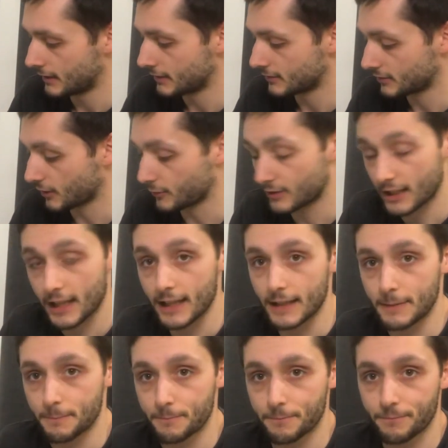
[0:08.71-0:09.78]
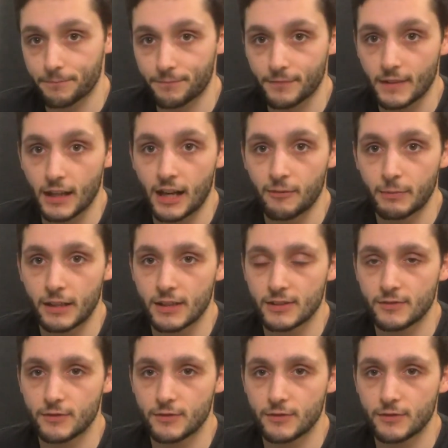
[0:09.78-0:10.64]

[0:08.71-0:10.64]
So today, I've been asked a